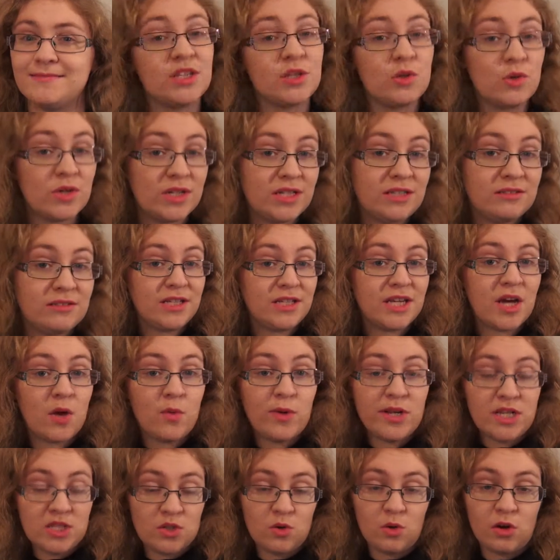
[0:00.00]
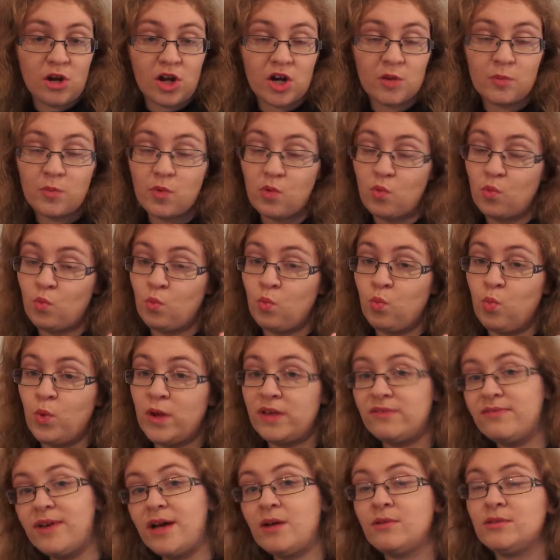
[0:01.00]
You can go into a LARP
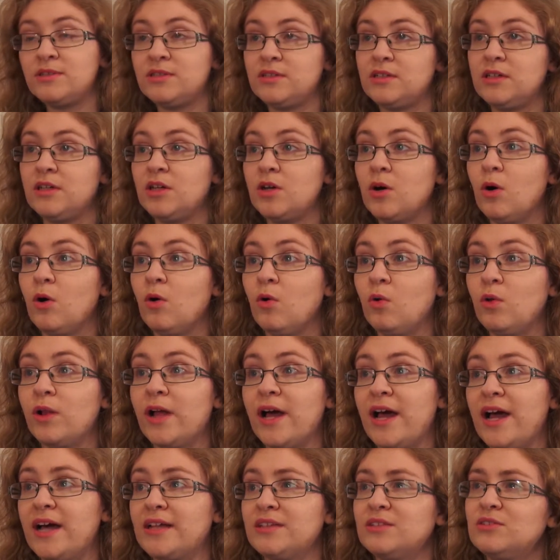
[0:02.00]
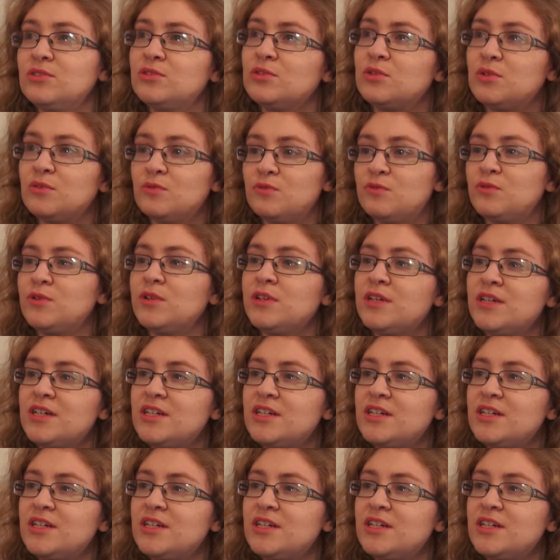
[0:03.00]
without a goal and sort of